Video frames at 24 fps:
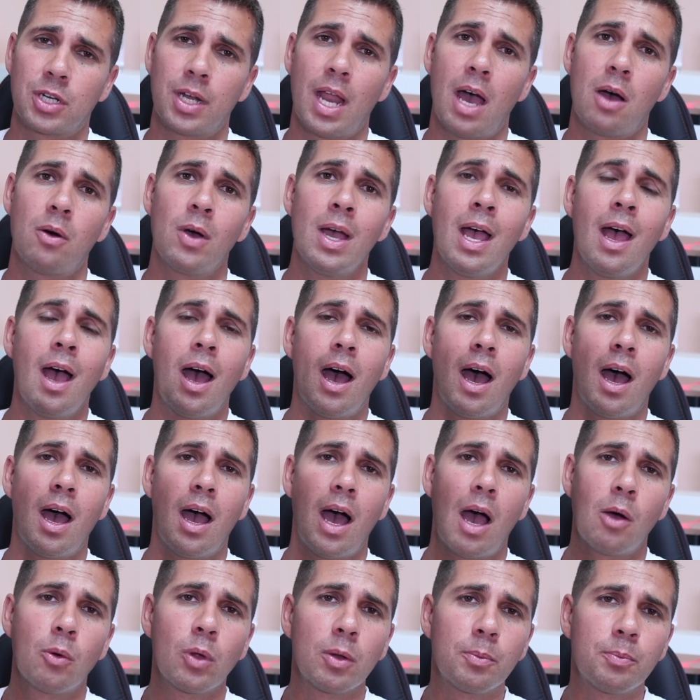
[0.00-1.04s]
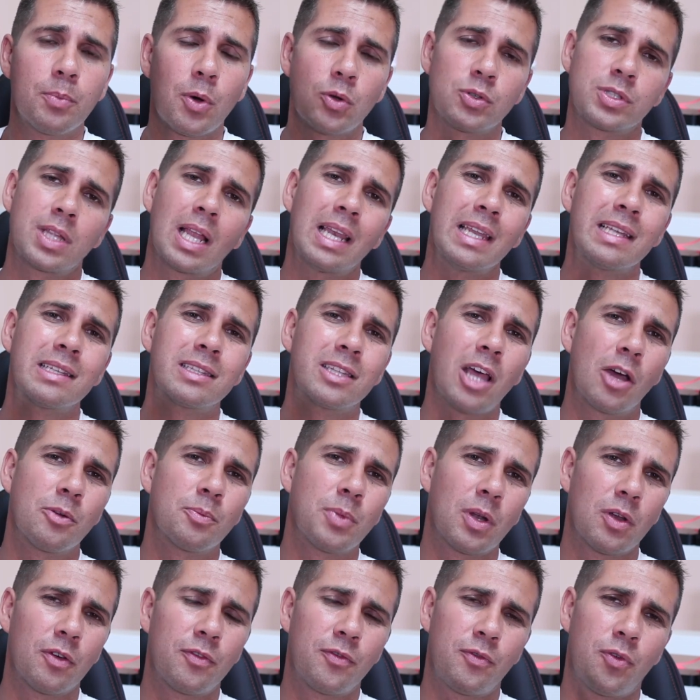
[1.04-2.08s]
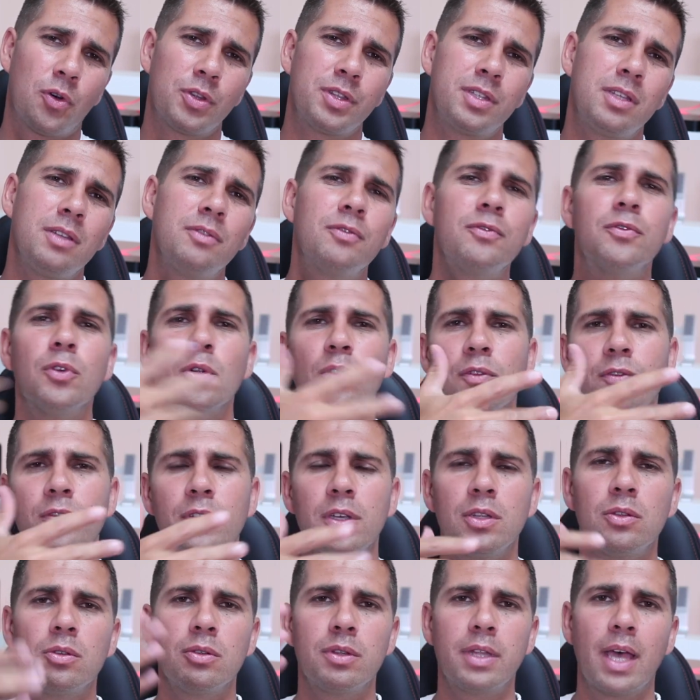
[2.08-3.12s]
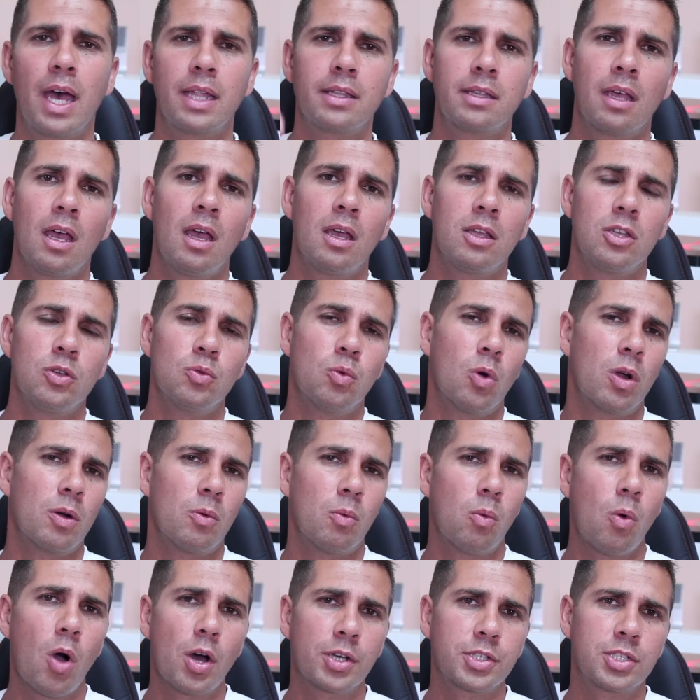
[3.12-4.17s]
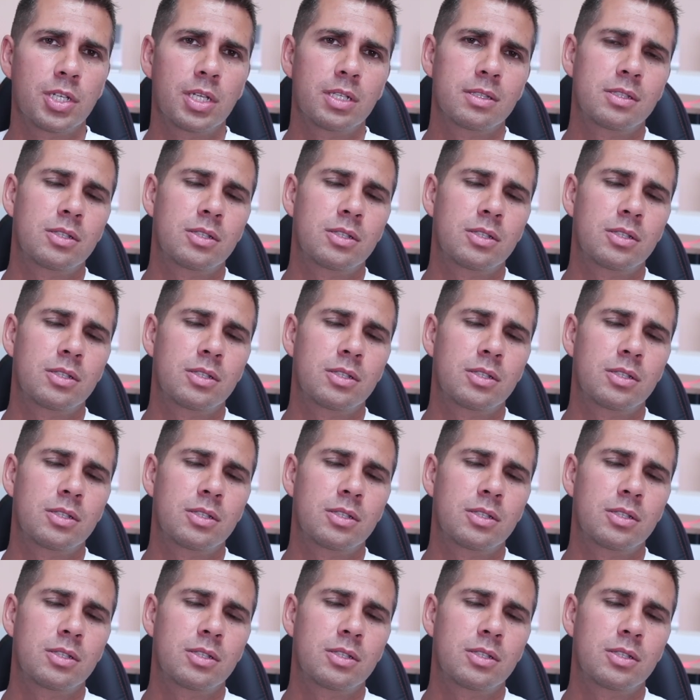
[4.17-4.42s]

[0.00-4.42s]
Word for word: Now, uh, I will post a link down below for the full video that you are watching,